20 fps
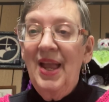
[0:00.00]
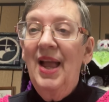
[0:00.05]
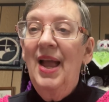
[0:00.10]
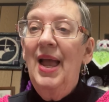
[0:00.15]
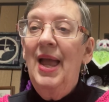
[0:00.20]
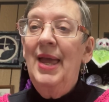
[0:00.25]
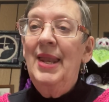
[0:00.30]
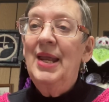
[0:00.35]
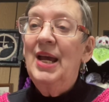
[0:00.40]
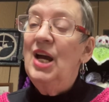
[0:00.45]

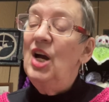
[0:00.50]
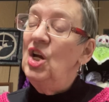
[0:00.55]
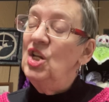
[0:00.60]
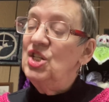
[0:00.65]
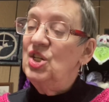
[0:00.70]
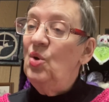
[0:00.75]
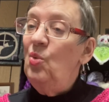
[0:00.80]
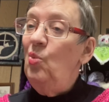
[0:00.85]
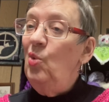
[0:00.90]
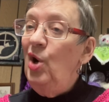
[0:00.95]
And I
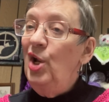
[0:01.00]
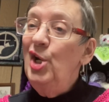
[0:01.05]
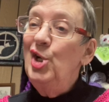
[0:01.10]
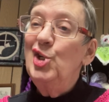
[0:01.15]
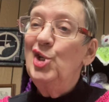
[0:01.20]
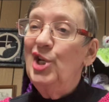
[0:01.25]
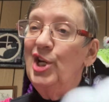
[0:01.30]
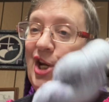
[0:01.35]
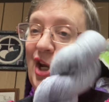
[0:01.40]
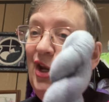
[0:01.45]
also wanted
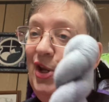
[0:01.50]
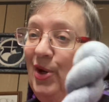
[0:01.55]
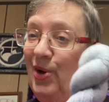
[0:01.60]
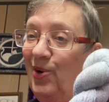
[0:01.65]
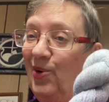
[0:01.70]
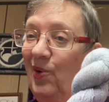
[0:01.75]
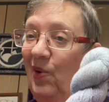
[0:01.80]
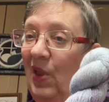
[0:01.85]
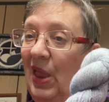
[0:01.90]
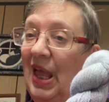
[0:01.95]
you to
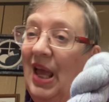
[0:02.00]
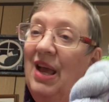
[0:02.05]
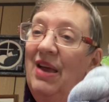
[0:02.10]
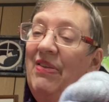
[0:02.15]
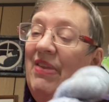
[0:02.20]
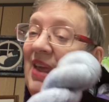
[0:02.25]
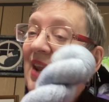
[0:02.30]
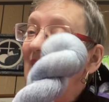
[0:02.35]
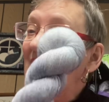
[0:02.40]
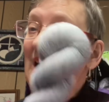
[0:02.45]
know
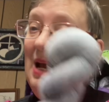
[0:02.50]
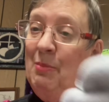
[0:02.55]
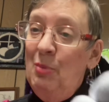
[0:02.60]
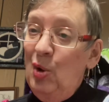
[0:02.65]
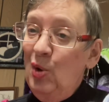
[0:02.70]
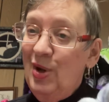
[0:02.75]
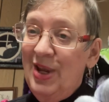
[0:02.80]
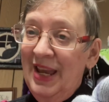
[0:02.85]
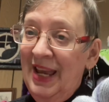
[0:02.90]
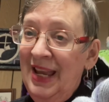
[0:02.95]
that I'm
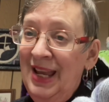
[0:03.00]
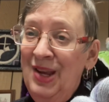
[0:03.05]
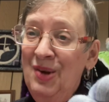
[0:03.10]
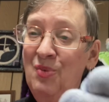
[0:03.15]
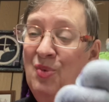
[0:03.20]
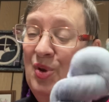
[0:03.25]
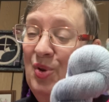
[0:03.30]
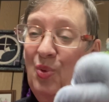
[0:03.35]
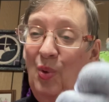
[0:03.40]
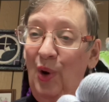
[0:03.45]
okay
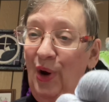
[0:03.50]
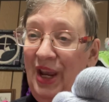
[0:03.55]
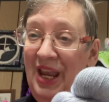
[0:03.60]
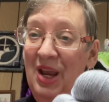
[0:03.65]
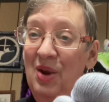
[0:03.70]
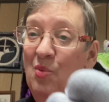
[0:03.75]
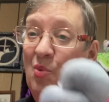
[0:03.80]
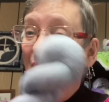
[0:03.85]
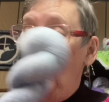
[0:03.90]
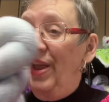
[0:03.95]
with
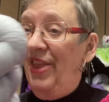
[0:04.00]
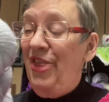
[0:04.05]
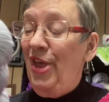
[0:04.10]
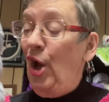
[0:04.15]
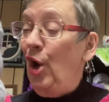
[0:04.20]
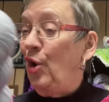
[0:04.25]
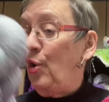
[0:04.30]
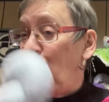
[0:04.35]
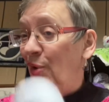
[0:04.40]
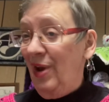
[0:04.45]
working with
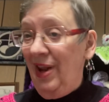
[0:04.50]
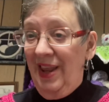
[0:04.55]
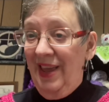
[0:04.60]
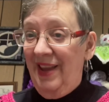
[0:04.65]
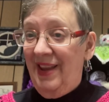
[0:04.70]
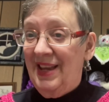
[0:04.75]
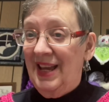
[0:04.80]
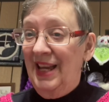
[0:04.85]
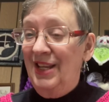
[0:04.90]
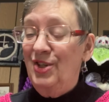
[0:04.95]

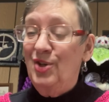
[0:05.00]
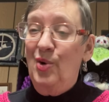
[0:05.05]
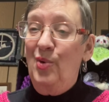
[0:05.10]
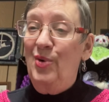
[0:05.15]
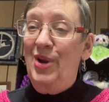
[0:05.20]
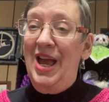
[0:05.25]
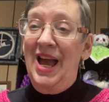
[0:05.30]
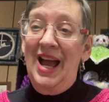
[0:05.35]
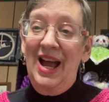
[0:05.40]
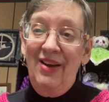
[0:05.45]
acrylic. I don't
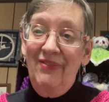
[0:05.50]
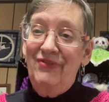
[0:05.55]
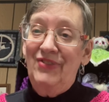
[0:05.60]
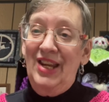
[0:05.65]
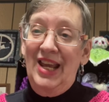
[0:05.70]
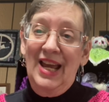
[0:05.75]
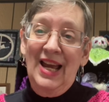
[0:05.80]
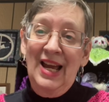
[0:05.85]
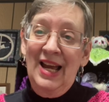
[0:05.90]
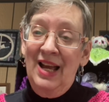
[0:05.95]
have to
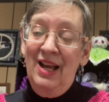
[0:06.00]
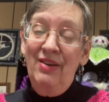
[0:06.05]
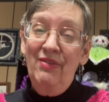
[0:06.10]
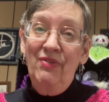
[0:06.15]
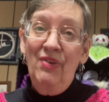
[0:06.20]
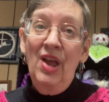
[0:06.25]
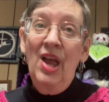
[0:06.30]
have